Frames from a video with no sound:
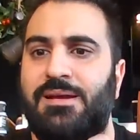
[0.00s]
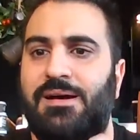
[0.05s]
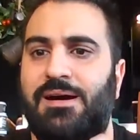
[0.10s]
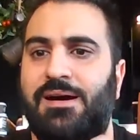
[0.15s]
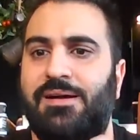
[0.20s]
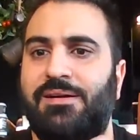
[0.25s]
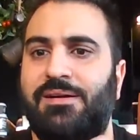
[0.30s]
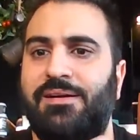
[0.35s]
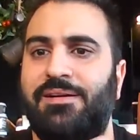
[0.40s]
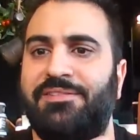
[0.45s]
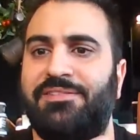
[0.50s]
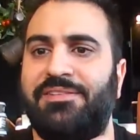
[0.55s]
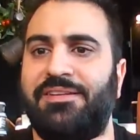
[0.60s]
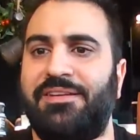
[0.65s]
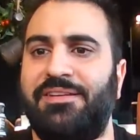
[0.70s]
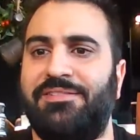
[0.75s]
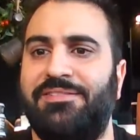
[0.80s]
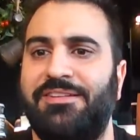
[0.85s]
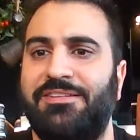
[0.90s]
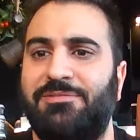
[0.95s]

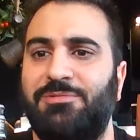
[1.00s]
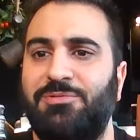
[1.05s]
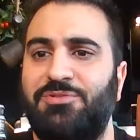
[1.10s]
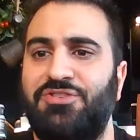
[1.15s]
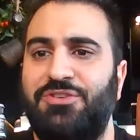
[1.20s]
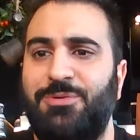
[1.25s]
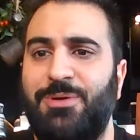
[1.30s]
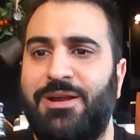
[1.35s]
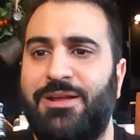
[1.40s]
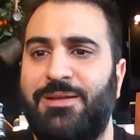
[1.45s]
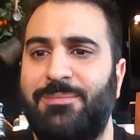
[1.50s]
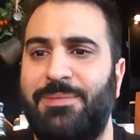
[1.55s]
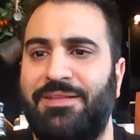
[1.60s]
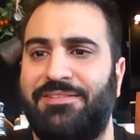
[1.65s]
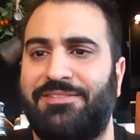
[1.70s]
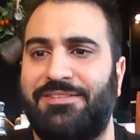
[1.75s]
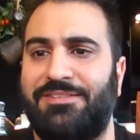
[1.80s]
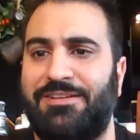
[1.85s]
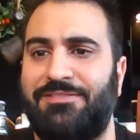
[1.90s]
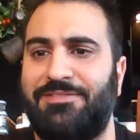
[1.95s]
RRZ says, would you
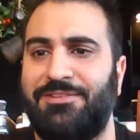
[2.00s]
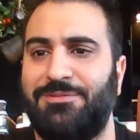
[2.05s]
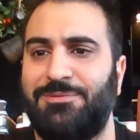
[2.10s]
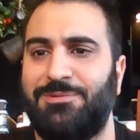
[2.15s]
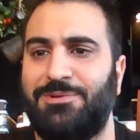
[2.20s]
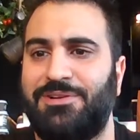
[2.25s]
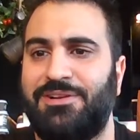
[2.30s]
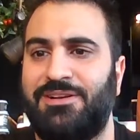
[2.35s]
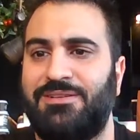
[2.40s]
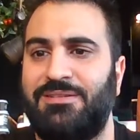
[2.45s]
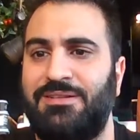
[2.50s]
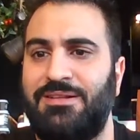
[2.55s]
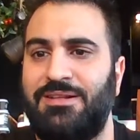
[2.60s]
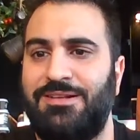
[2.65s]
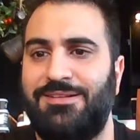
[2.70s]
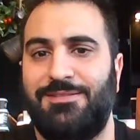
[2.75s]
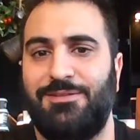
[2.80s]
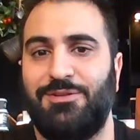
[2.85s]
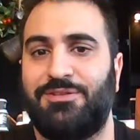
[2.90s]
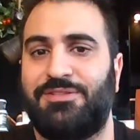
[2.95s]
recommend saffron water?
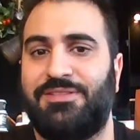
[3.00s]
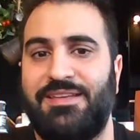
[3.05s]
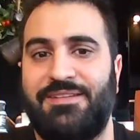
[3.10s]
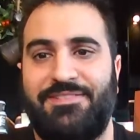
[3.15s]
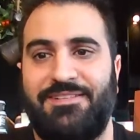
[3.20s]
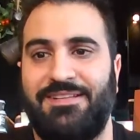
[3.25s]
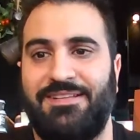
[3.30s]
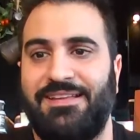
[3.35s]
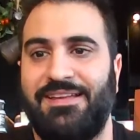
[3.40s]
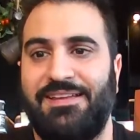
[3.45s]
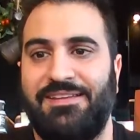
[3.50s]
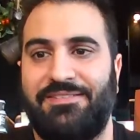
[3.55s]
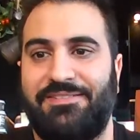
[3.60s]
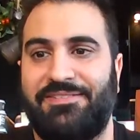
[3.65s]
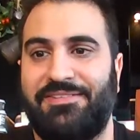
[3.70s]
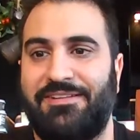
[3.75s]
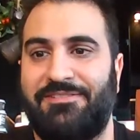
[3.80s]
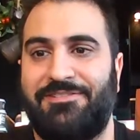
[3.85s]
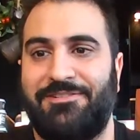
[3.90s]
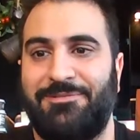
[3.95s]
Look, definitely,
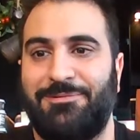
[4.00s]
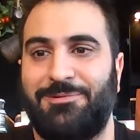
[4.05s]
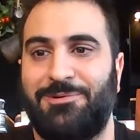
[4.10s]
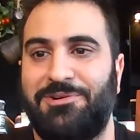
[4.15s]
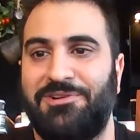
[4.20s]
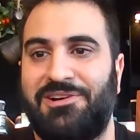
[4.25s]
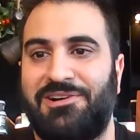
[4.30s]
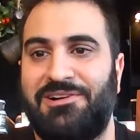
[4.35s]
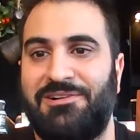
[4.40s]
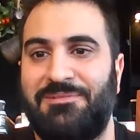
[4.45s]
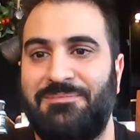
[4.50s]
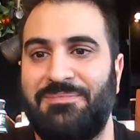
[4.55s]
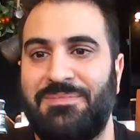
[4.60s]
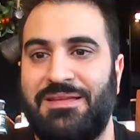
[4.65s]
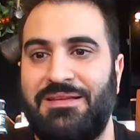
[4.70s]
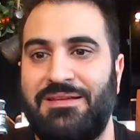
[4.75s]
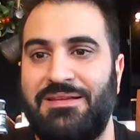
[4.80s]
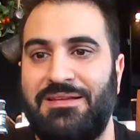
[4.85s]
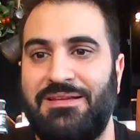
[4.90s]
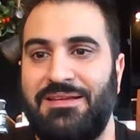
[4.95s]
saffron water
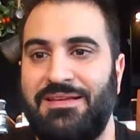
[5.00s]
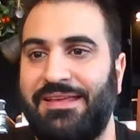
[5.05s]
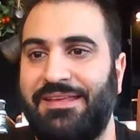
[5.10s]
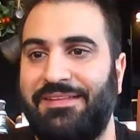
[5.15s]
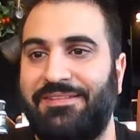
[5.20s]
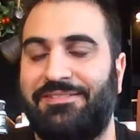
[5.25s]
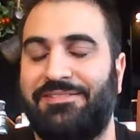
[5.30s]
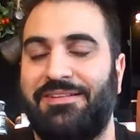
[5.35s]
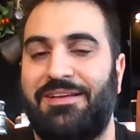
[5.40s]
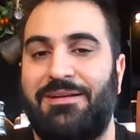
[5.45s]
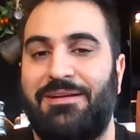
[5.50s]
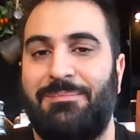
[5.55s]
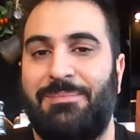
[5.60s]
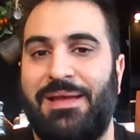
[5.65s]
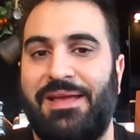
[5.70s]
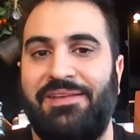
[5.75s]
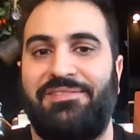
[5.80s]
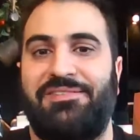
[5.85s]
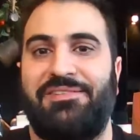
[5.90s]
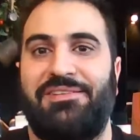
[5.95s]
is
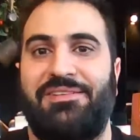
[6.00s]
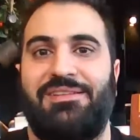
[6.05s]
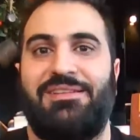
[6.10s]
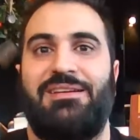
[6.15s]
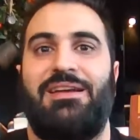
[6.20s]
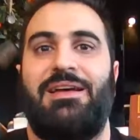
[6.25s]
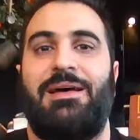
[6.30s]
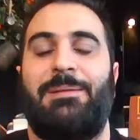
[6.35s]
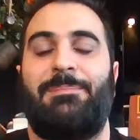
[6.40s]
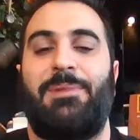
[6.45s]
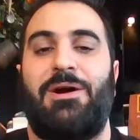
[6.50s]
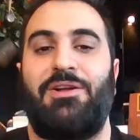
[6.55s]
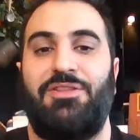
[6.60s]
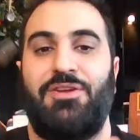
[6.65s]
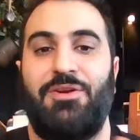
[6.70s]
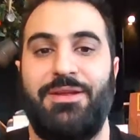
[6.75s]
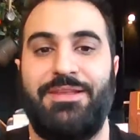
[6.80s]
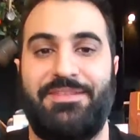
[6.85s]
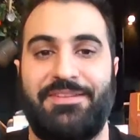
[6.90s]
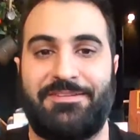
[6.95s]
amazing. I
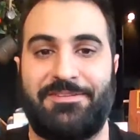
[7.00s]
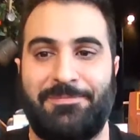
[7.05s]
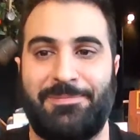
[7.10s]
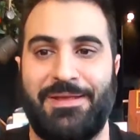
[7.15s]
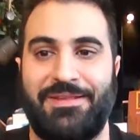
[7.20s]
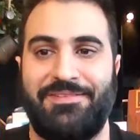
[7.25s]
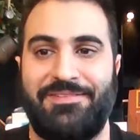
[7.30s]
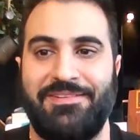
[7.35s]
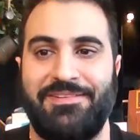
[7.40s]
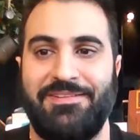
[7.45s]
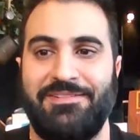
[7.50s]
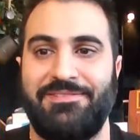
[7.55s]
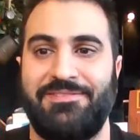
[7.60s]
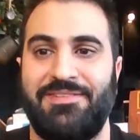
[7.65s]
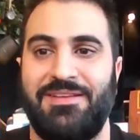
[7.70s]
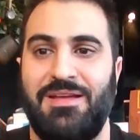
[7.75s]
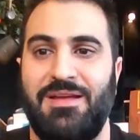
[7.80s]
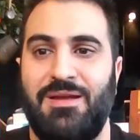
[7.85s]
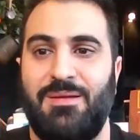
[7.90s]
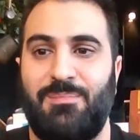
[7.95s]
know it's expensive,
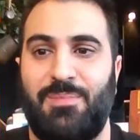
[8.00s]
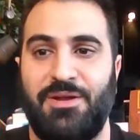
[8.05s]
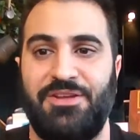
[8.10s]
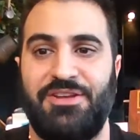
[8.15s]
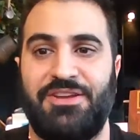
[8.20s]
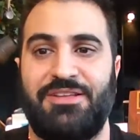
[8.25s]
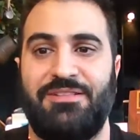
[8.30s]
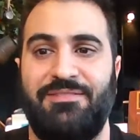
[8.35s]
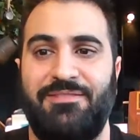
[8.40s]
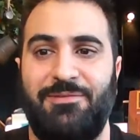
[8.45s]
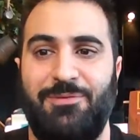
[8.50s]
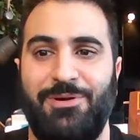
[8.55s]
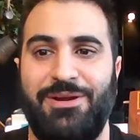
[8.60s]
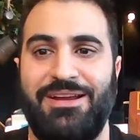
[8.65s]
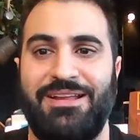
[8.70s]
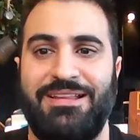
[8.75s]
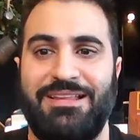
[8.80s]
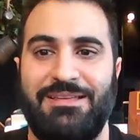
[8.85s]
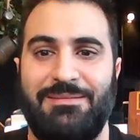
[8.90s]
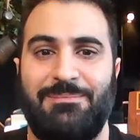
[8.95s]
but you can
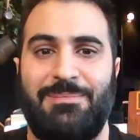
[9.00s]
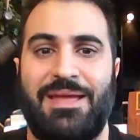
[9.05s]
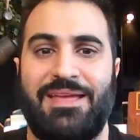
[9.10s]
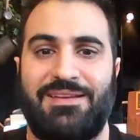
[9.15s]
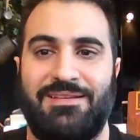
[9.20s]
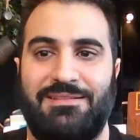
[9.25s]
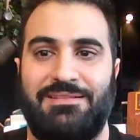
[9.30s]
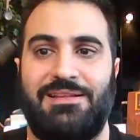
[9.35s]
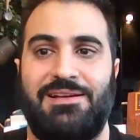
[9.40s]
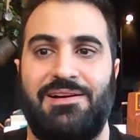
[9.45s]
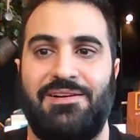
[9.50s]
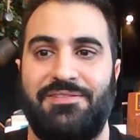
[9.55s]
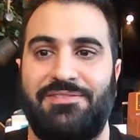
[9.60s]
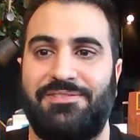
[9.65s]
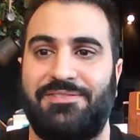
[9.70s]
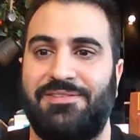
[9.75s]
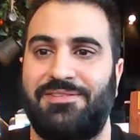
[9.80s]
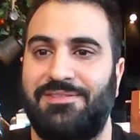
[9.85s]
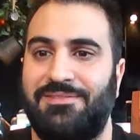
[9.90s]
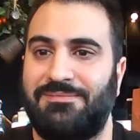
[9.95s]
really make it
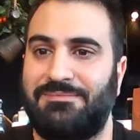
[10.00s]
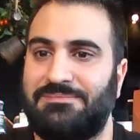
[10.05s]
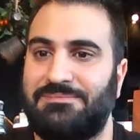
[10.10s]
last.